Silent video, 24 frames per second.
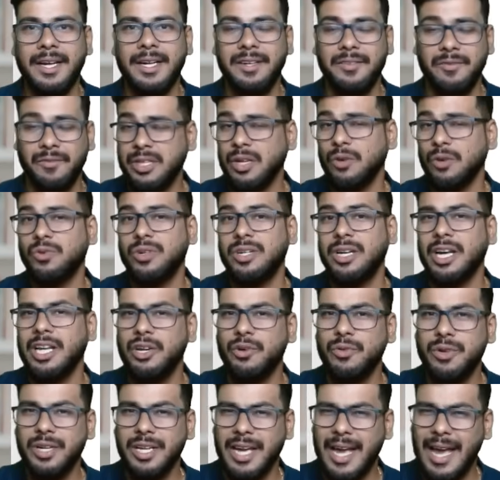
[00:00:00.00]
Without
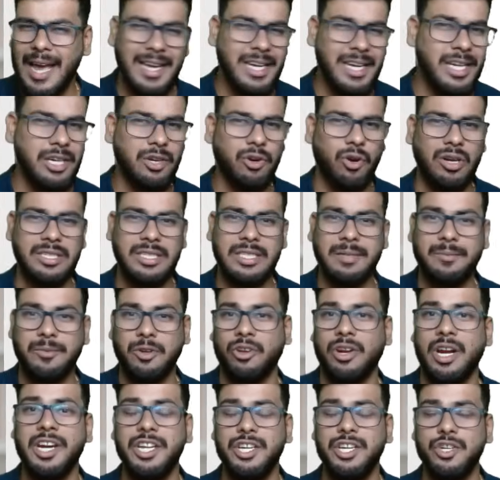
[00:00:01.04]
diluting any concept or
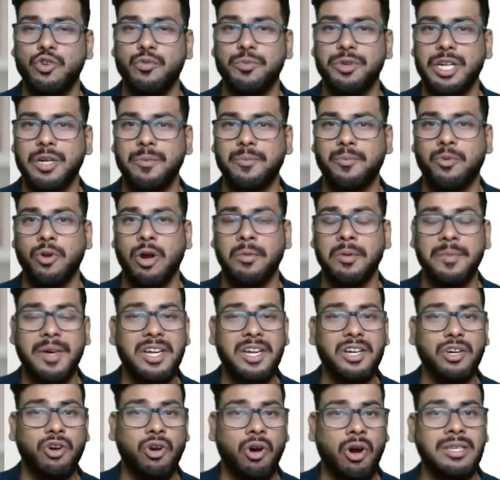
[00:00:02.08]
any numerical problem.
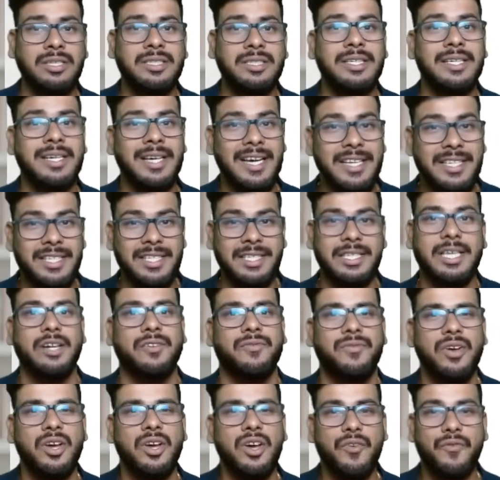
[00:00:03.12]
In costing itself,
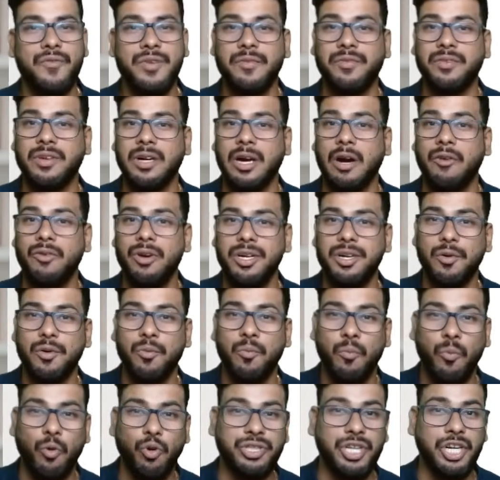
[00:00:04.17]
we have covered
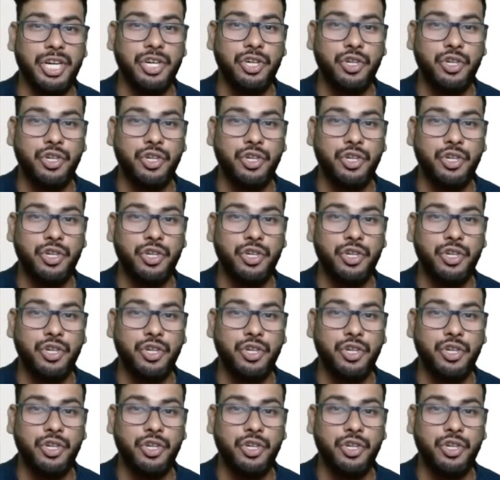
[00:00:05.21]
more than